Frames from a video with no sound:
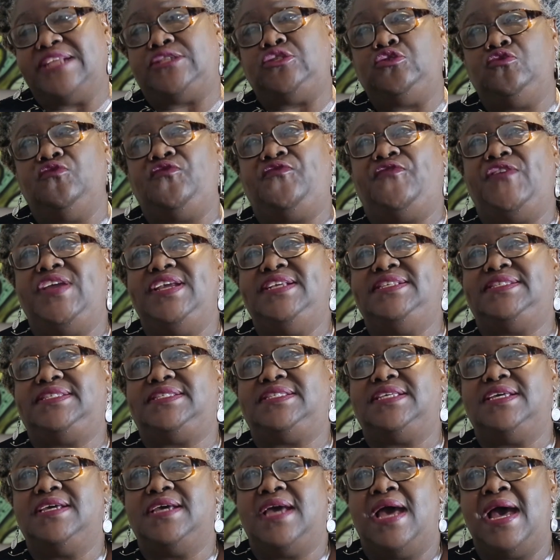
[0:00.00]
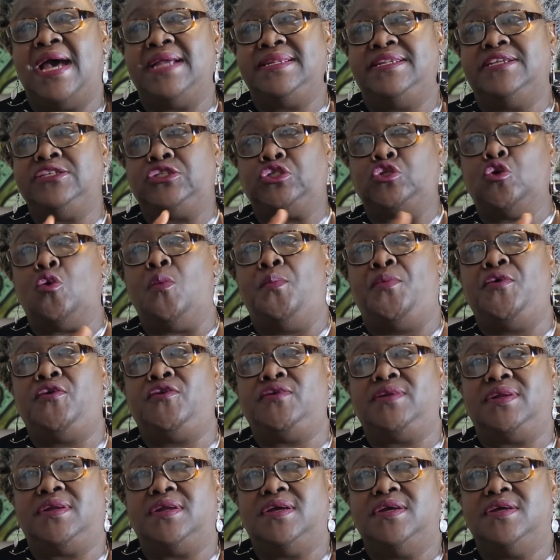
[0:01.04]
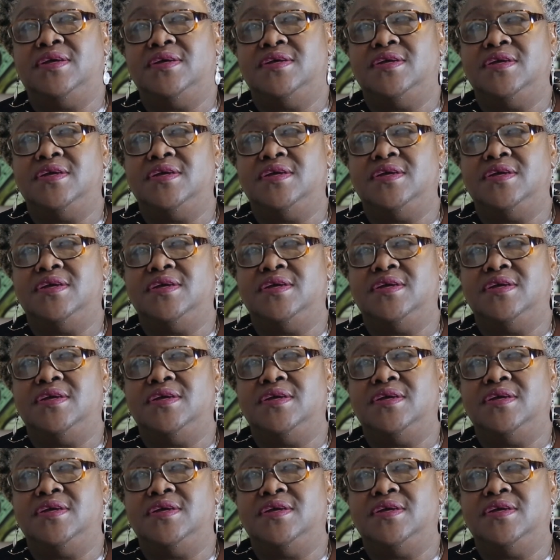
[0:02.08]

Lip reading: had to face at the Sorbonne.